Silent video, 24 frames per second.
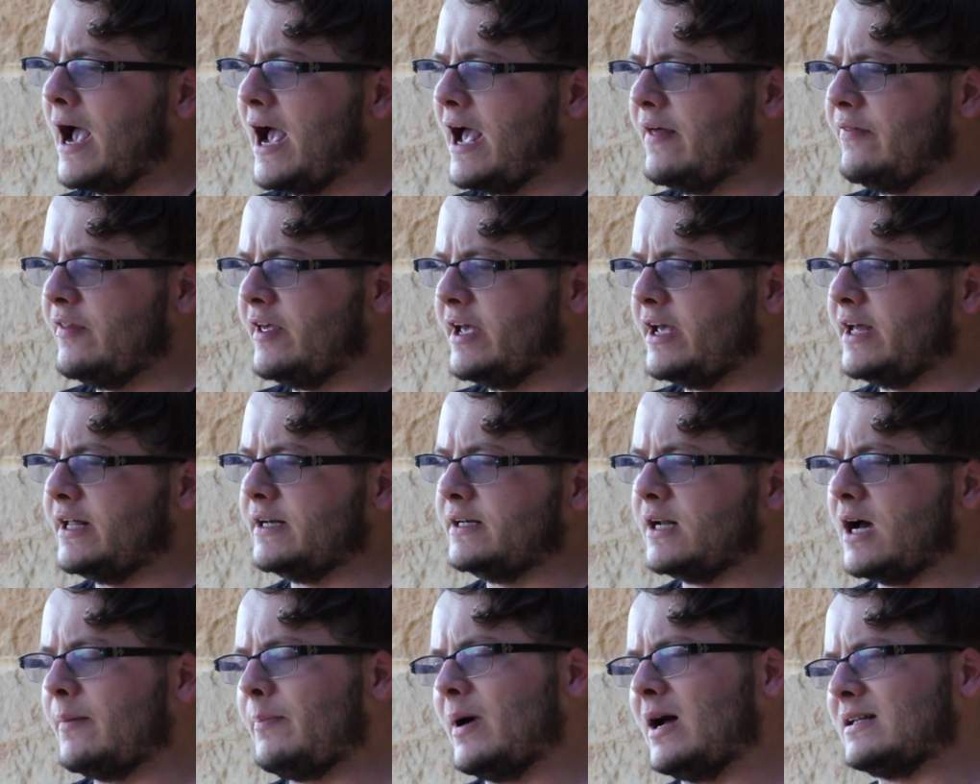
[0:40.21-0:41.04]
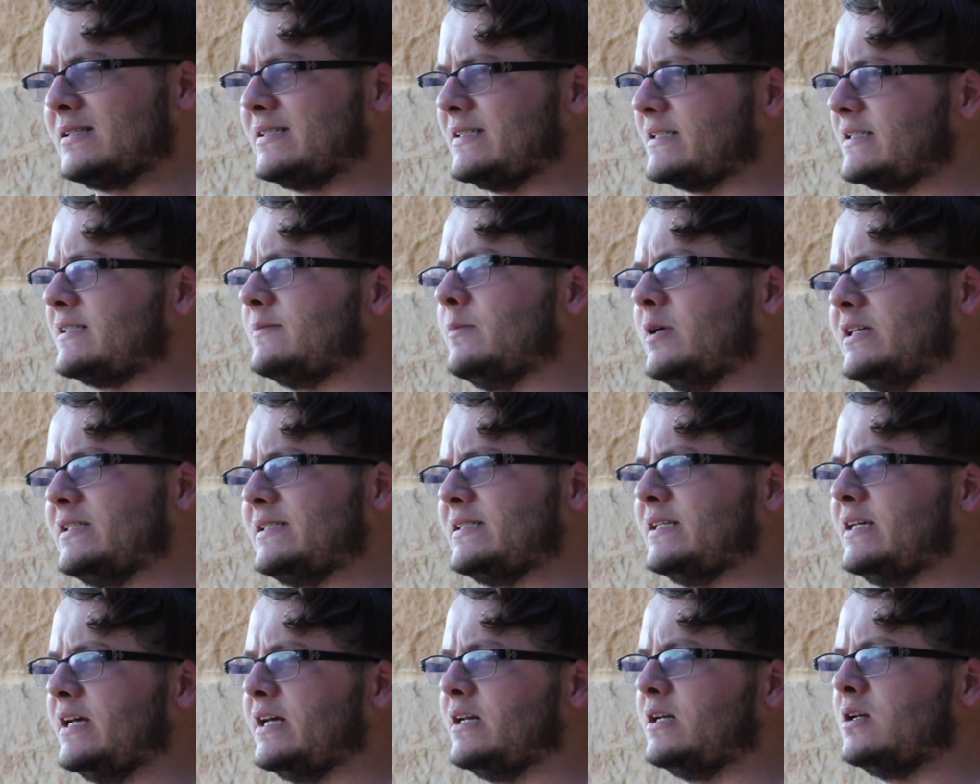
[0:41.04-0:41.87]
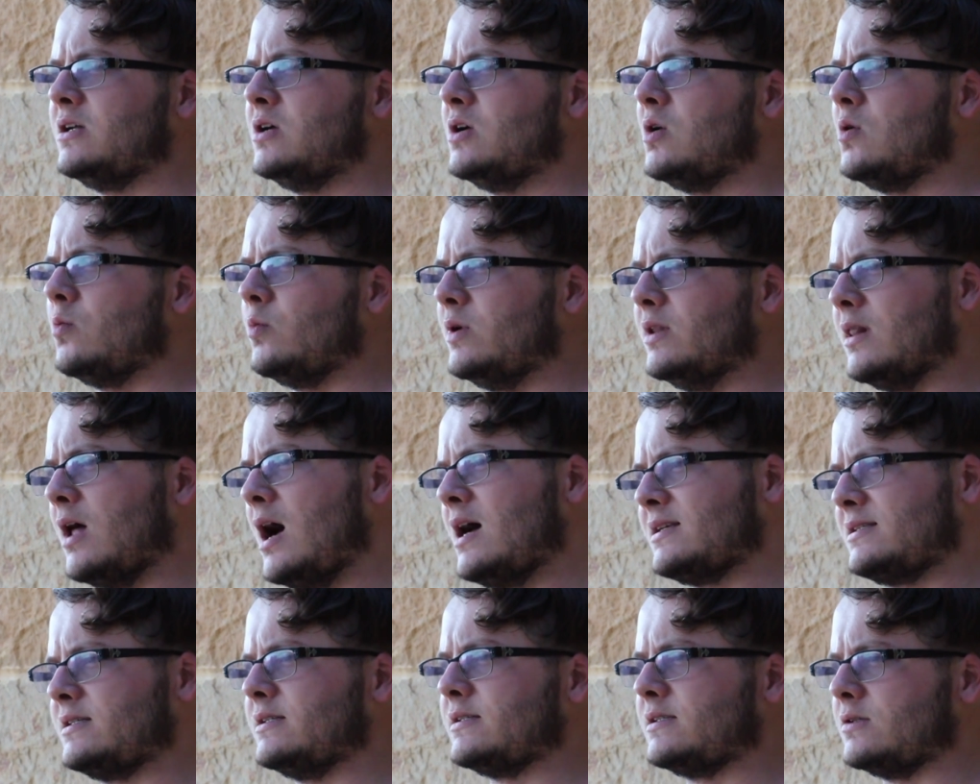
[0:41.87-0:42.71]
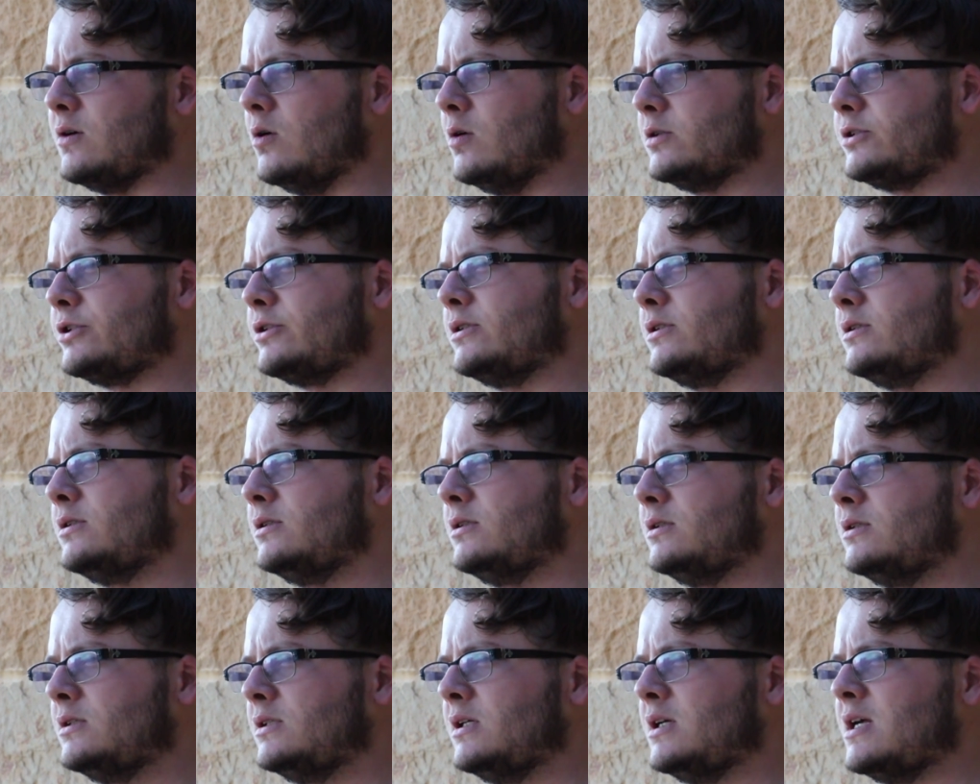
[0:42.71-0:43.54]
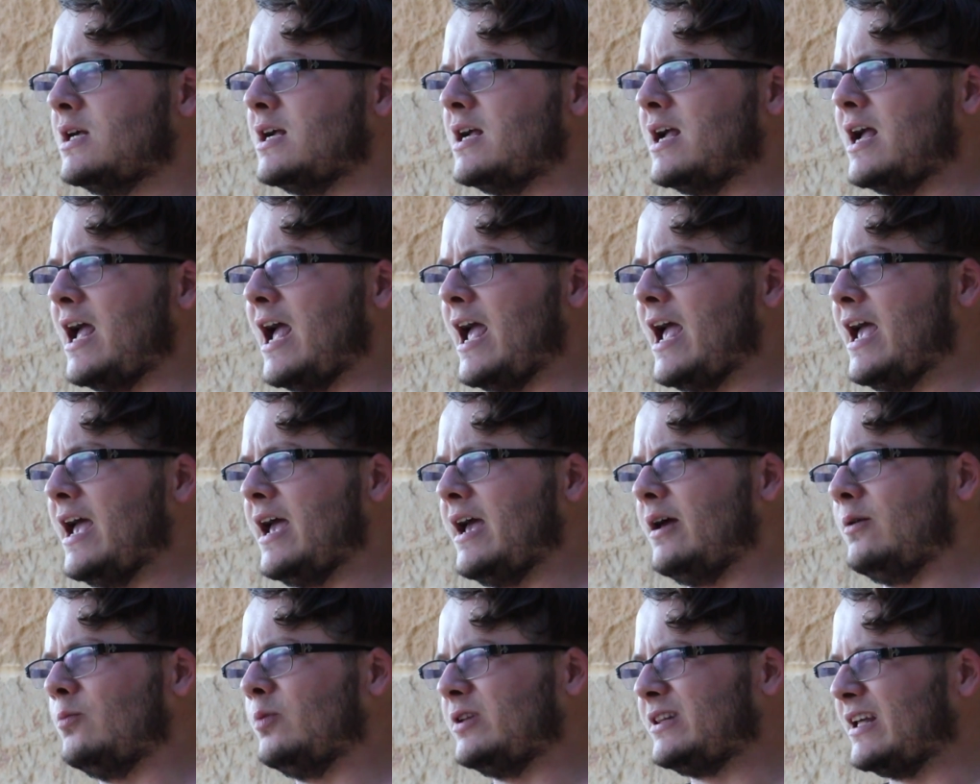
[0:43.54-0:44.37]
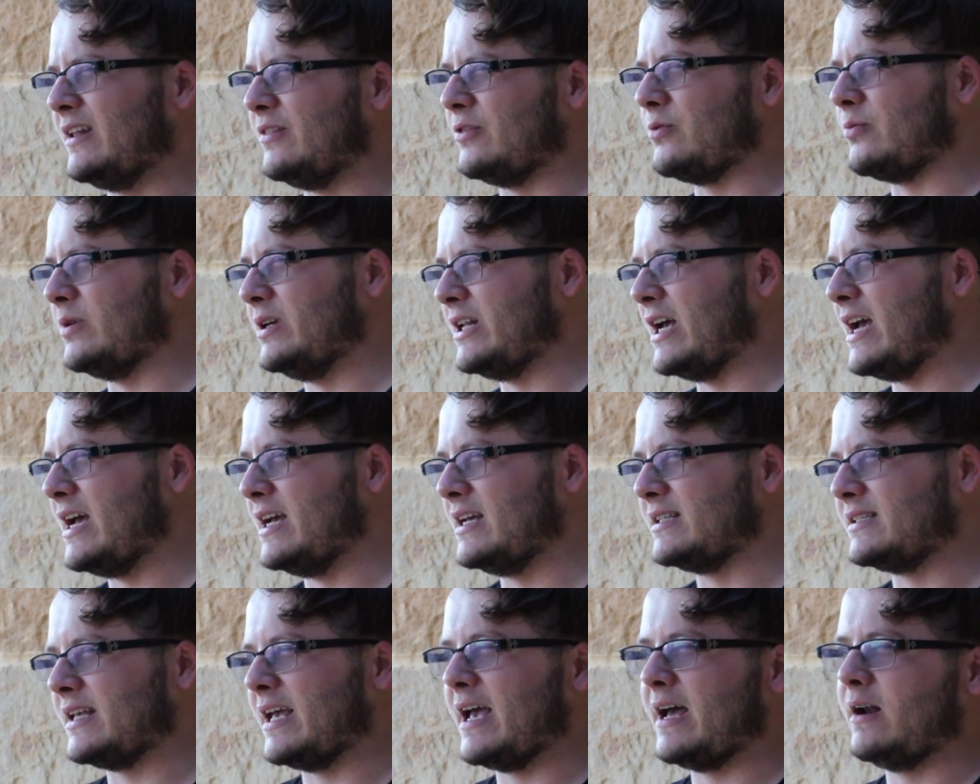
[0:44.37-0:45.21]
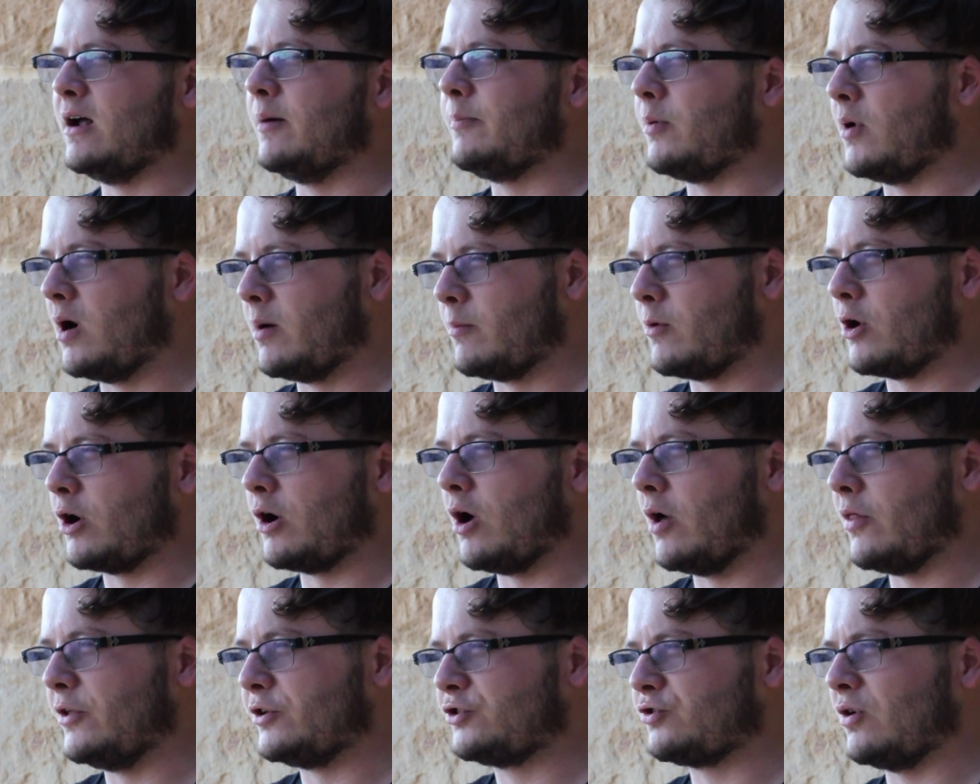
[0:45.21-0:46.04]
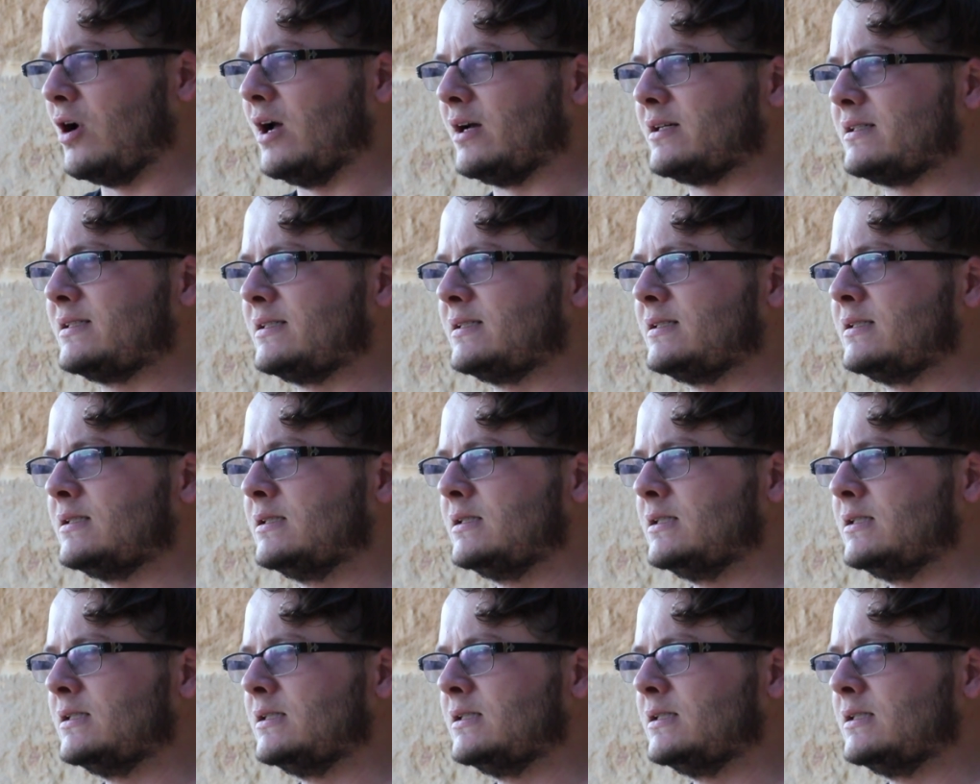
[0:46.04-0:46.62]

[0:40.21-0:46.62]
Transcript: And then about six months in, we lost a soldier, and within three days, they had up armor on all the trucks.